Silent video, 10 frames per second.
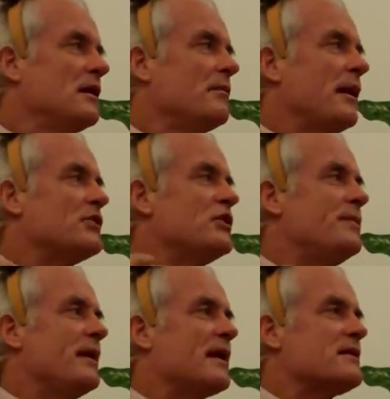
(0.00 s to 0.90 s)
my
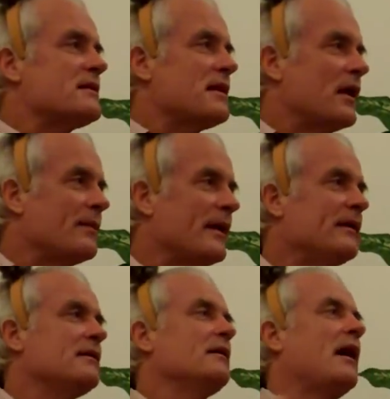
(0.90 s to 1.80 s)
GPS is telling me
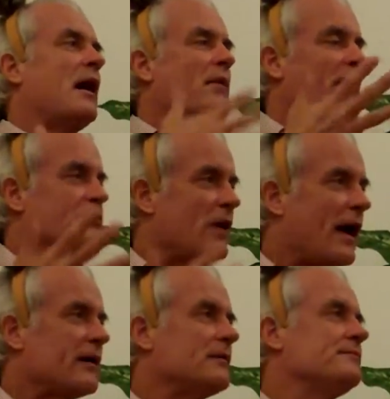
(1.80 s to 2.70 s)
I'm off
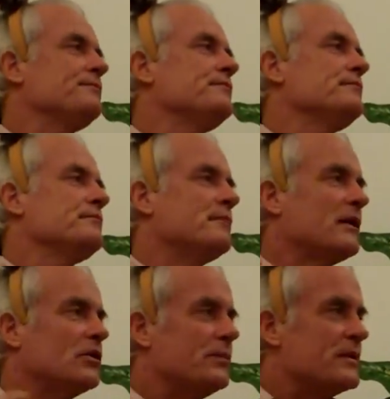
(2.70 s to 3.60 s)
track. I'm in
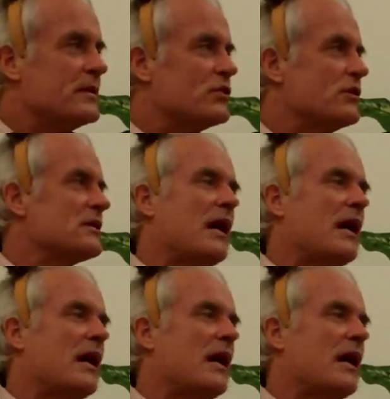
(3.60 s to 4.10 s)
good position.